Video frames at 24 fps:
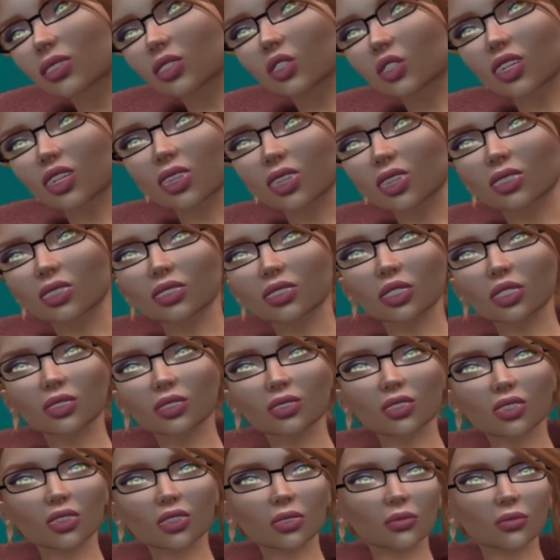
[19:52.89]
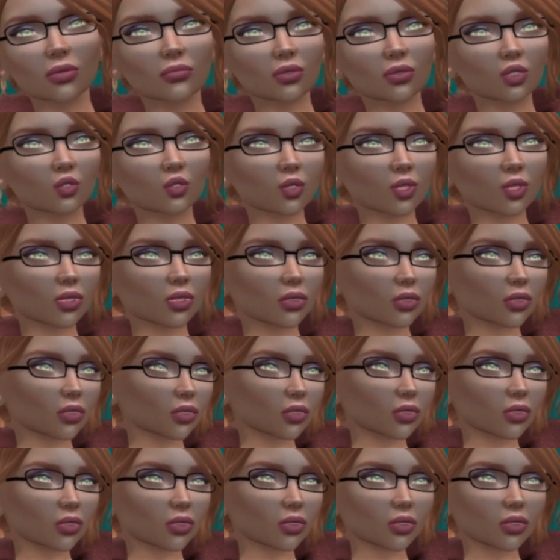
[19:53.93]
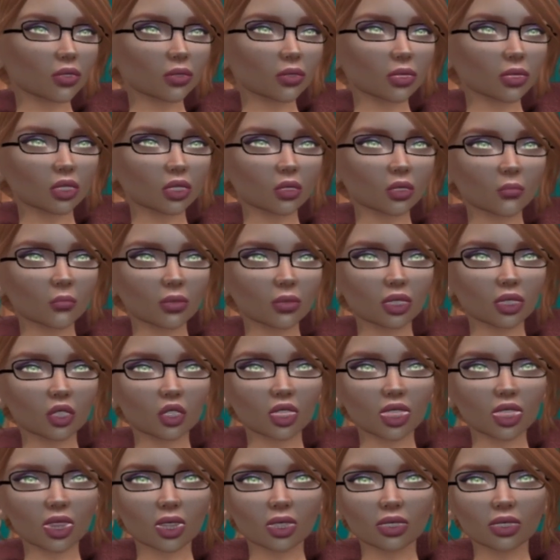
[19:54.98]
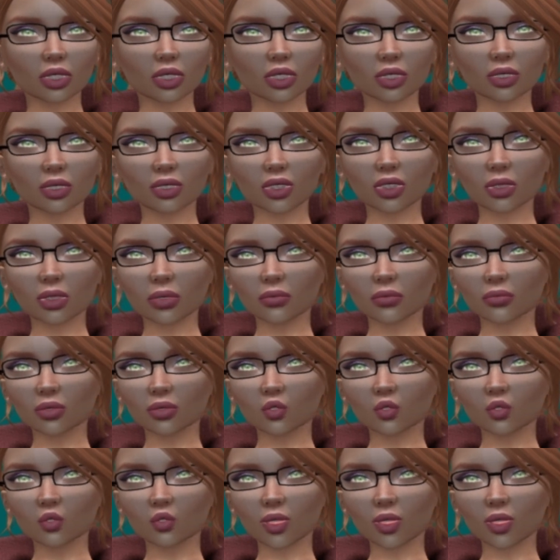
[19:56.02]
this will be a full story time for another time,